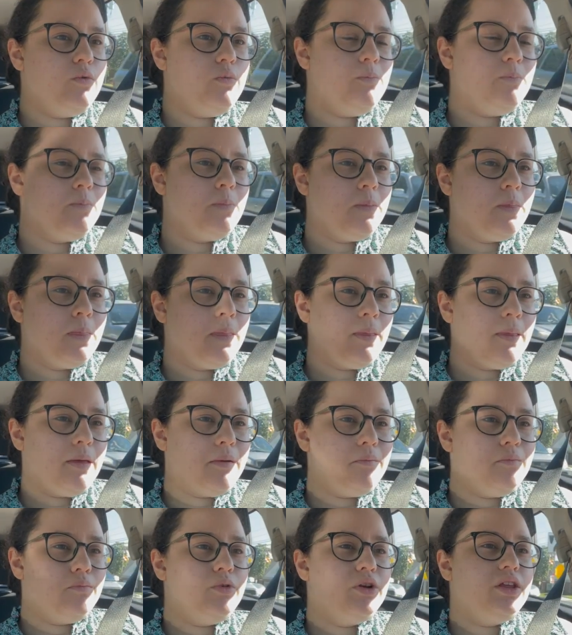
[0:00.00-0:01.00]

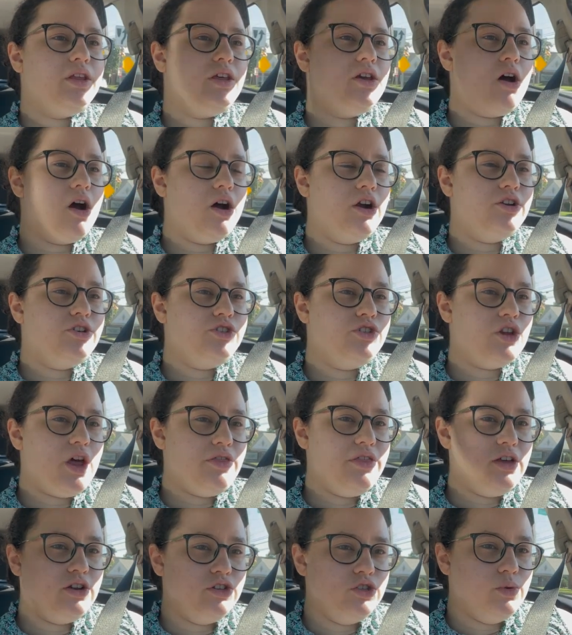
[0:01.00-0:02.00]
really are, I
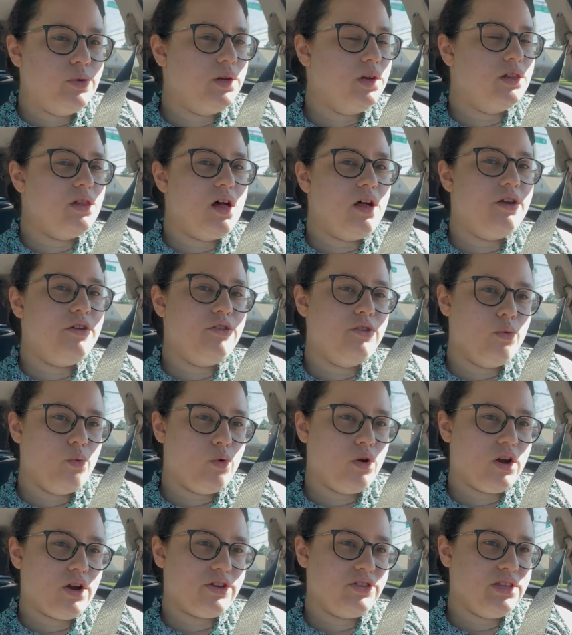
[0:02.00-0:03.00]
think, doing a lot of the
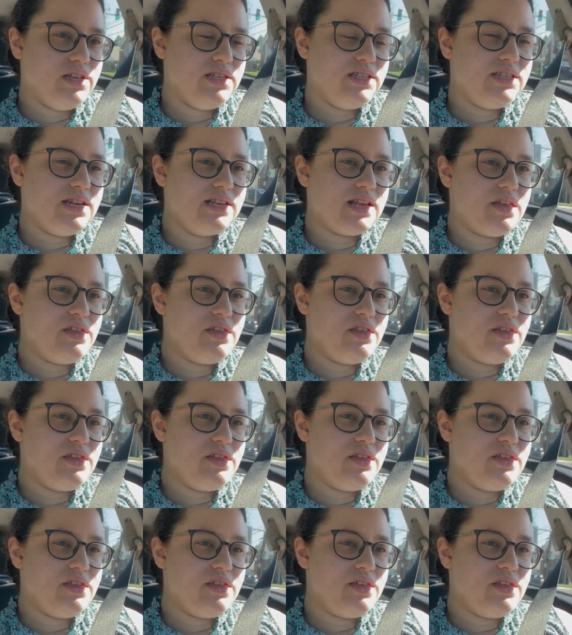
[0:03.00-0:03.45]
work these days.